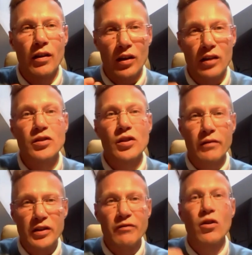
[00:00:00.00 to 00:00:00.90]

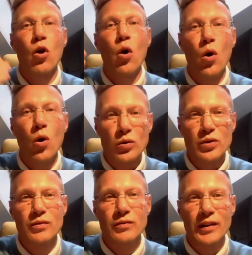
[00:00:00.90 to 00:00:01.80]
conservative
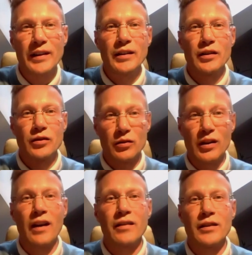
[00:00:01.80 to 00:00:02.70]
cause, right,
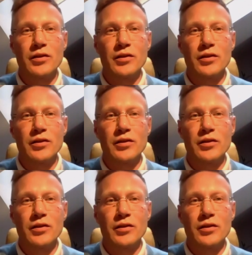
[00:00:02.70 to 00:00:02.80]
together.